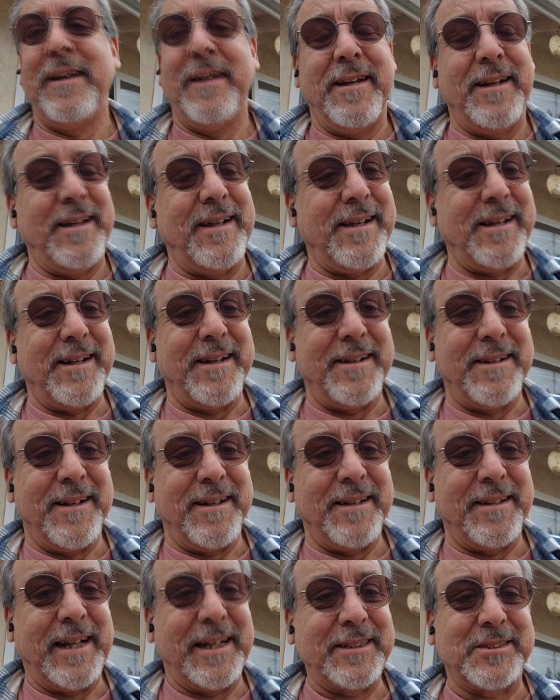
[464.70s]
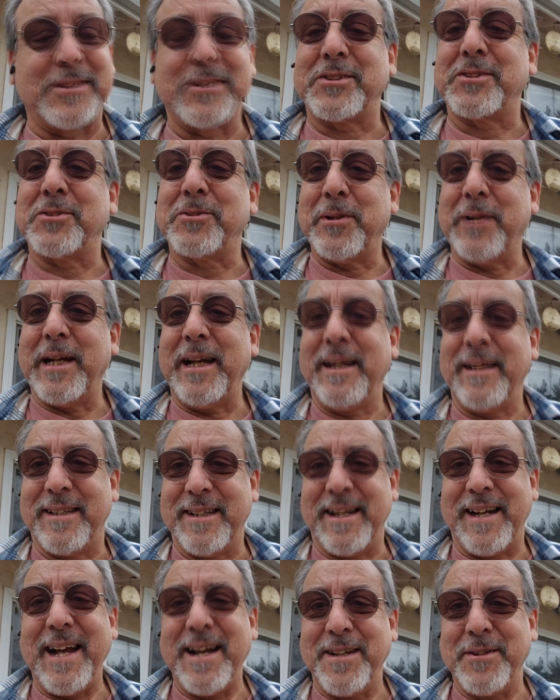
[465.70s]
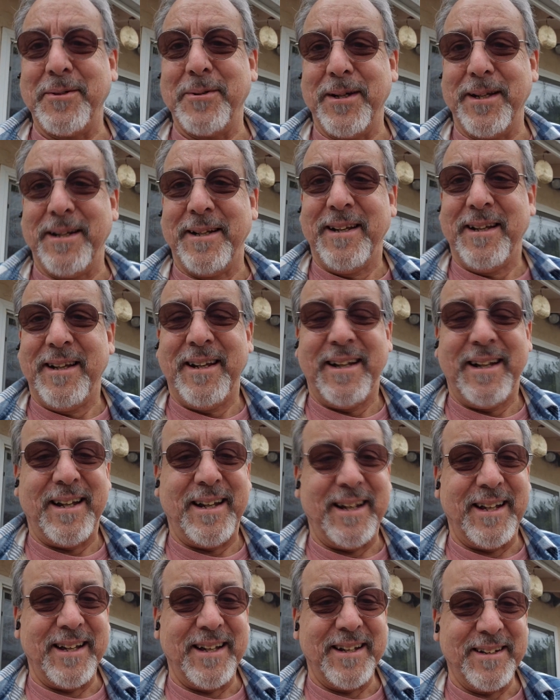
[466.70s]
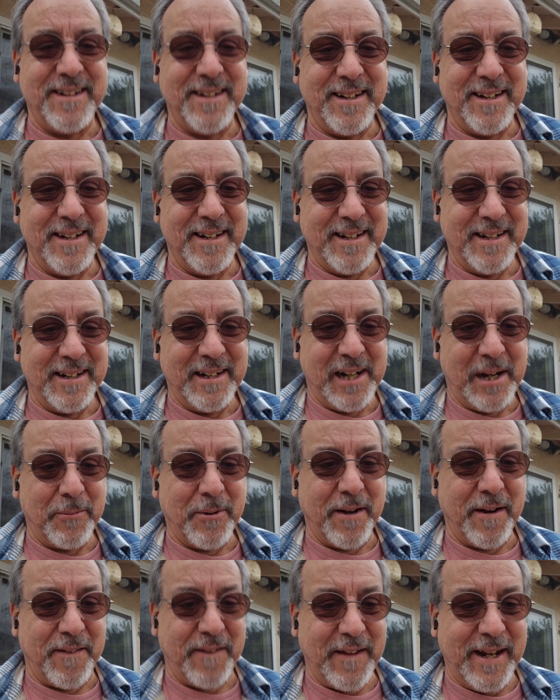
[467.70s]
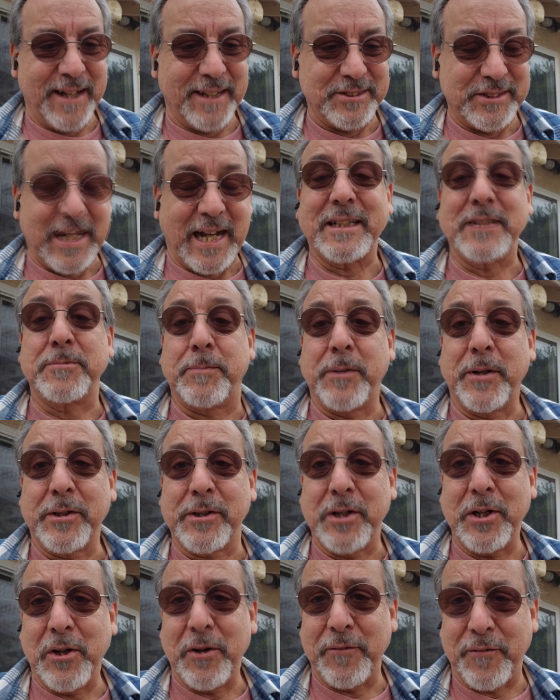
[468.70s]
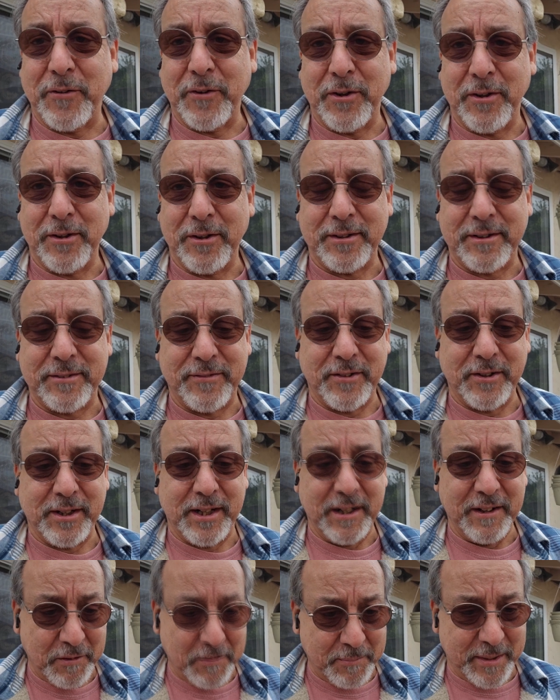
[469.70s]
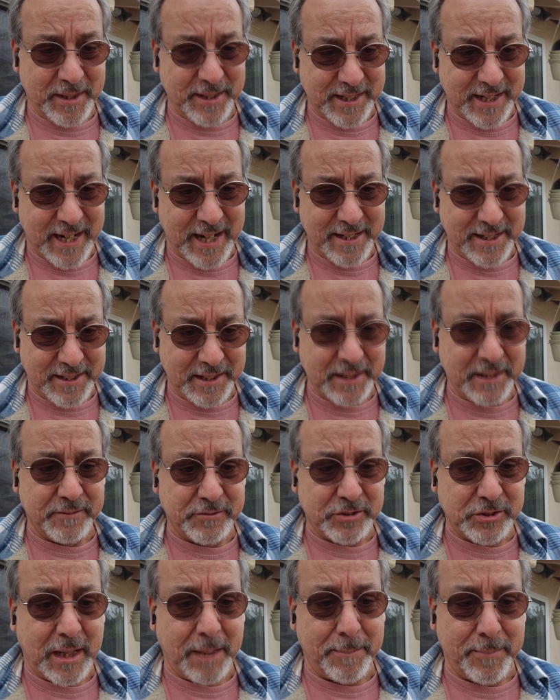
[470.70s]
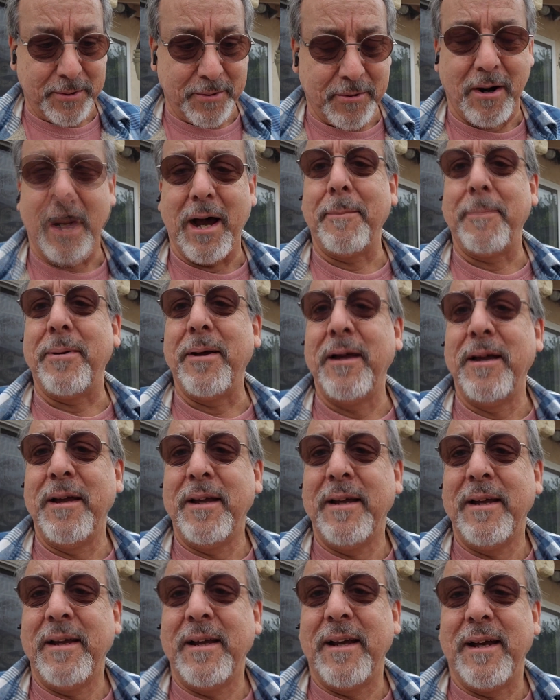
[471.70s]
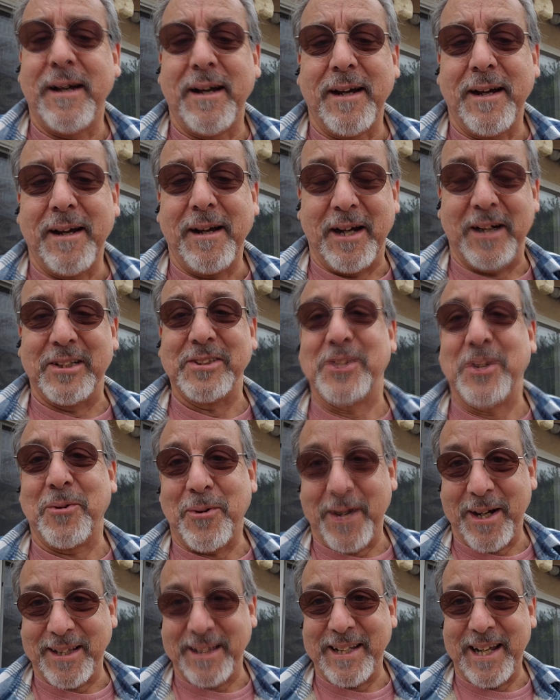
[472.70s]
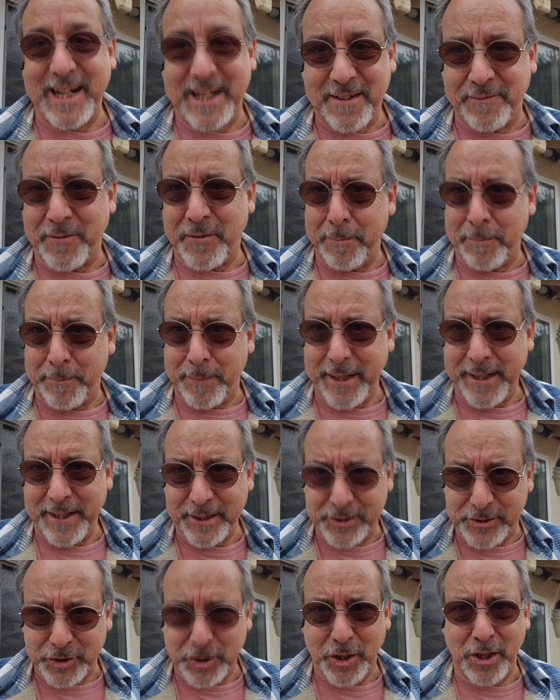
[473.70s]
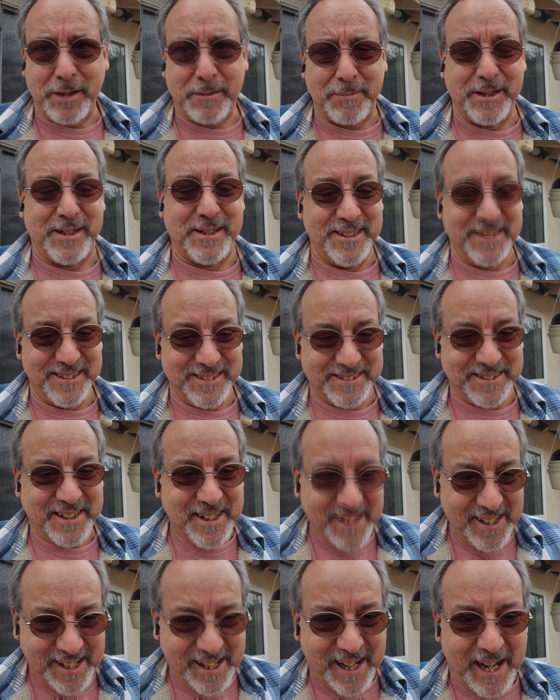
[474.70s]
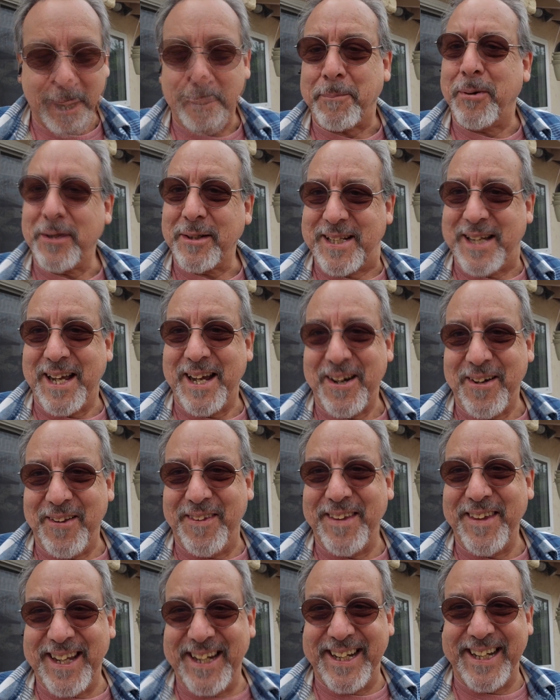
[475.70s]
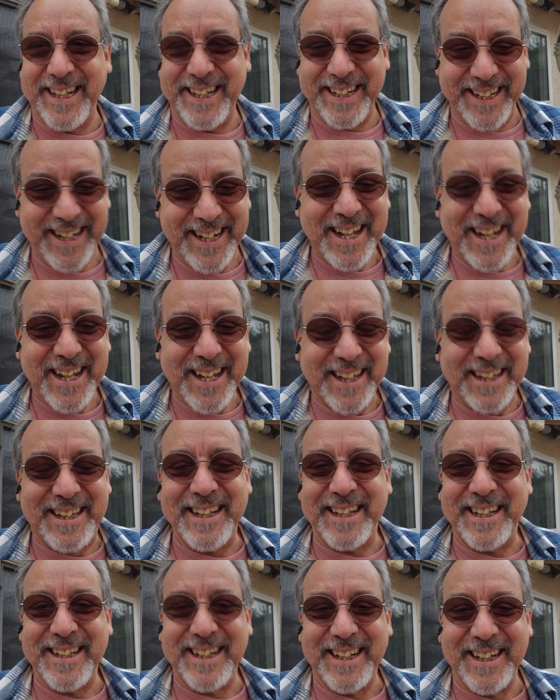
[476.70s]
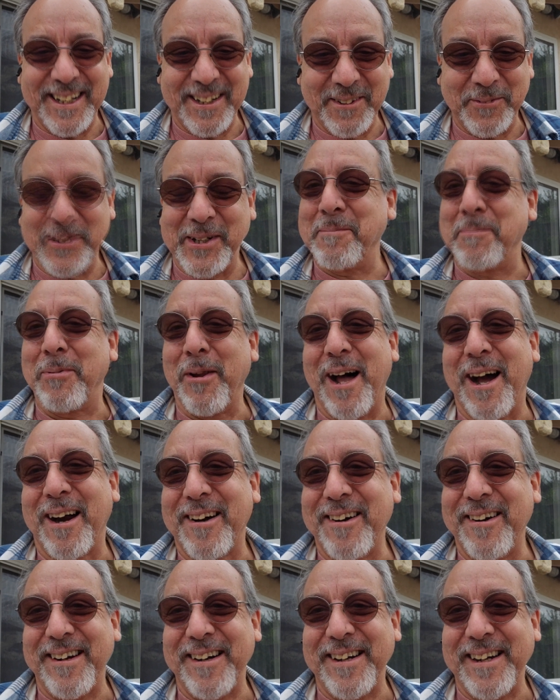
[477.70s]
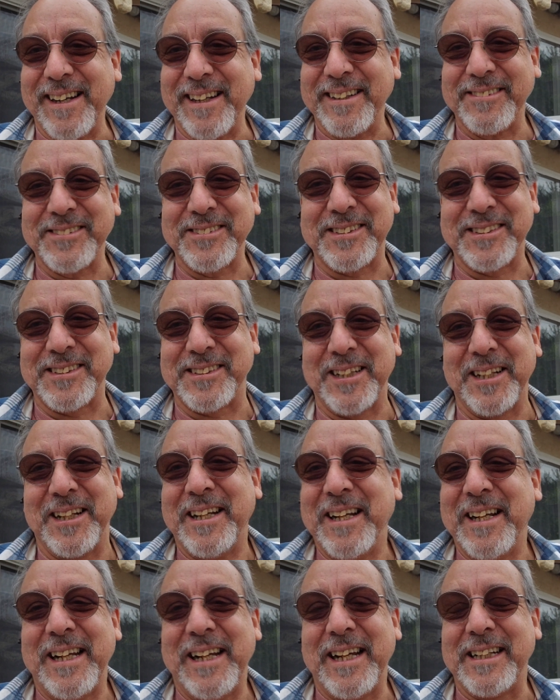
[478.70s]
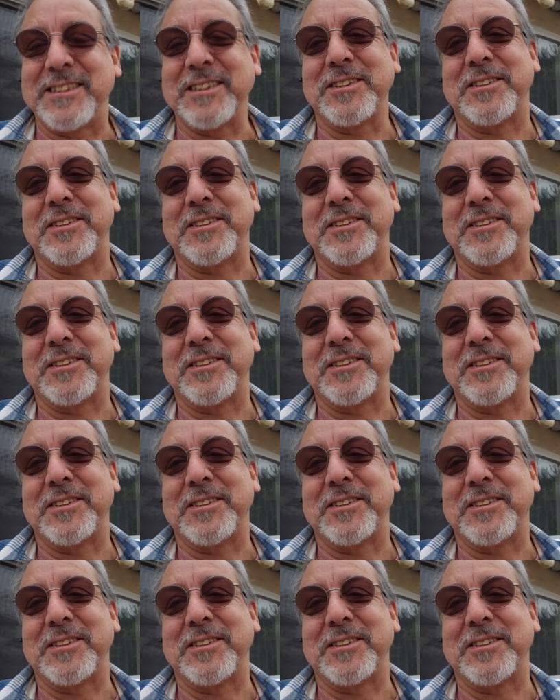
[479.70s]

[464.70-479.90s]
And that's just the way that I do it. And I want to thank Jack Spurko for giving me the idea of chop and drop. I also want to thank him for being a jerk, because I put down the weed blocker, and it just